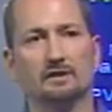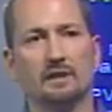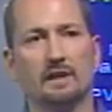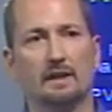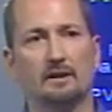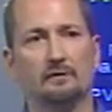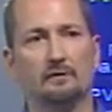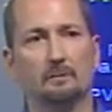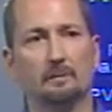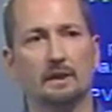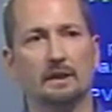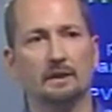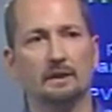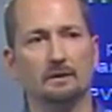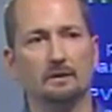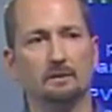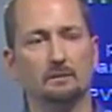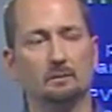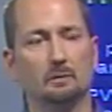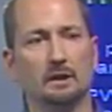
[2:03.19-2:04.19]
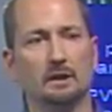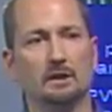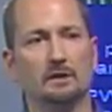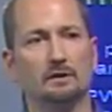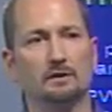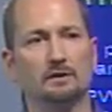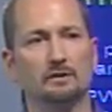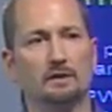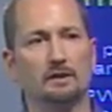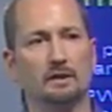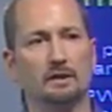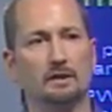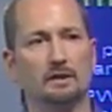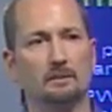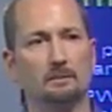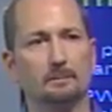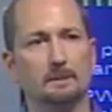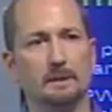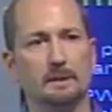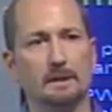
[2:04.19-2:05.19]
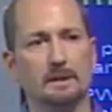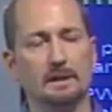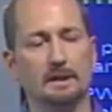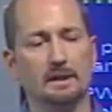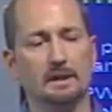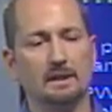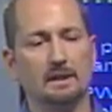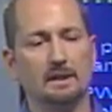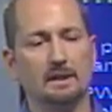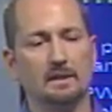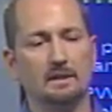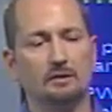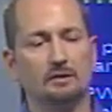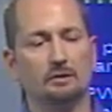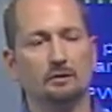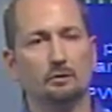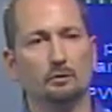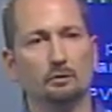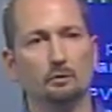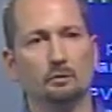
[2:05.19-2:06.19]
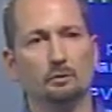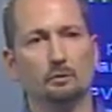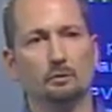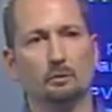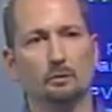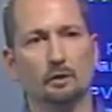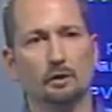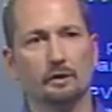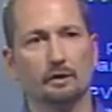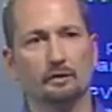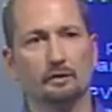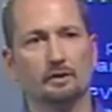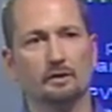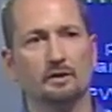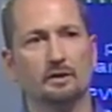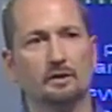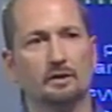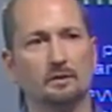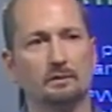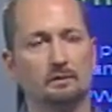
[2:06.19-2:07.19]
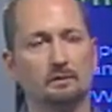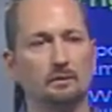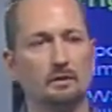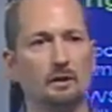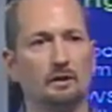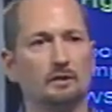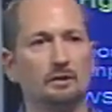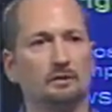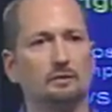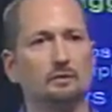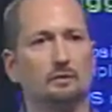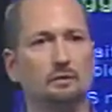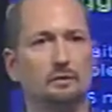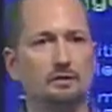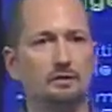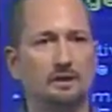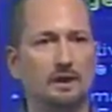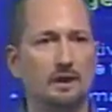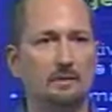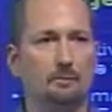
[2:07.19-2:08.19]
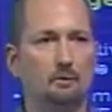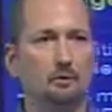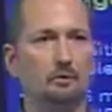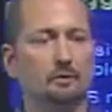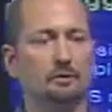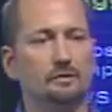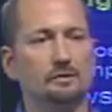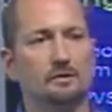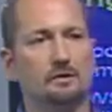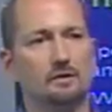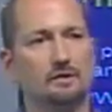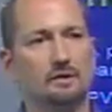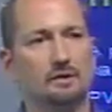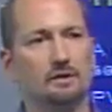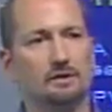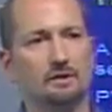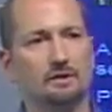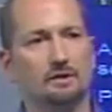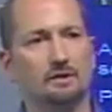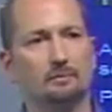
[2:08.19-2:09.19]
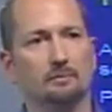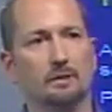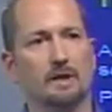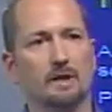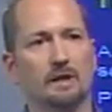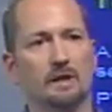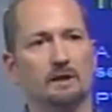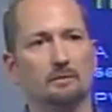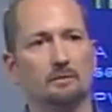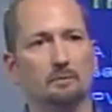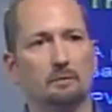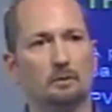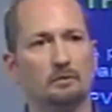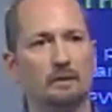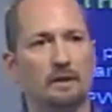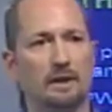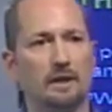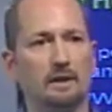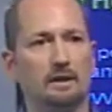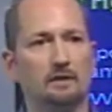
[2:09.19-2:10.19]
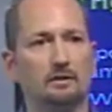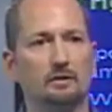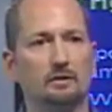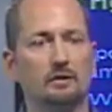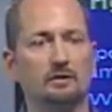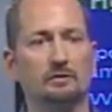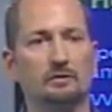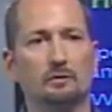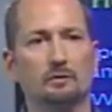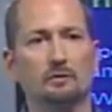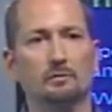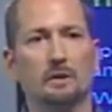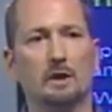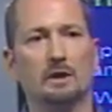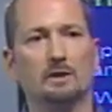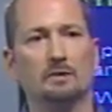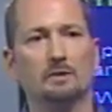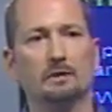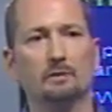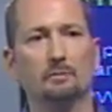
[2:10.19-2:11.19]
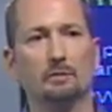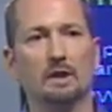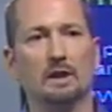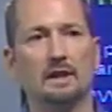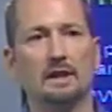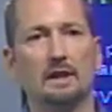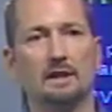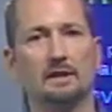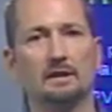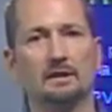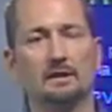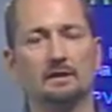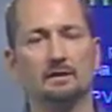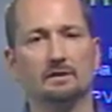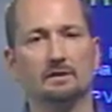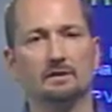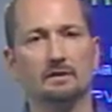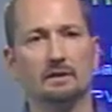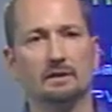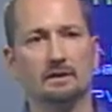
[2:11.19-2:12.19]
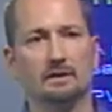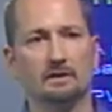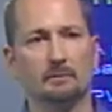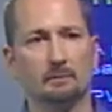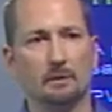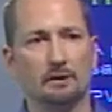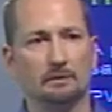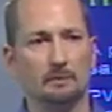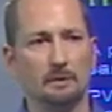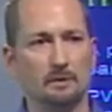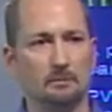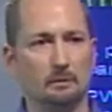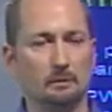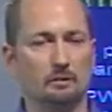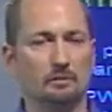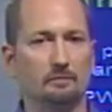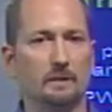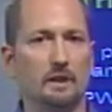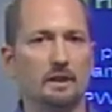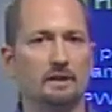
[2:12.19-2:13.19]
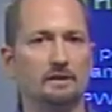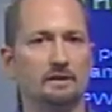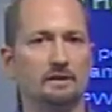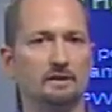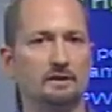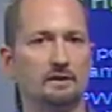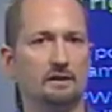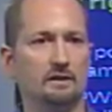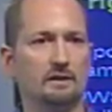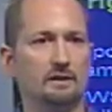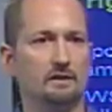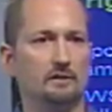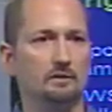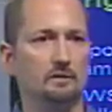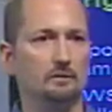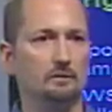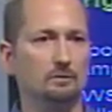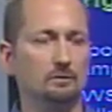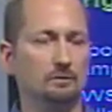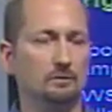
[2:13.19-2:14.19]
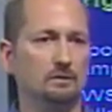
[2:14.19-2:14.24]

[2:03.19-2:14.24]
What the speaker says: that have many wells, and to reduce the triggered source samples, the system can provide a triggered source monitoring plan that must be approved by the TCEQ.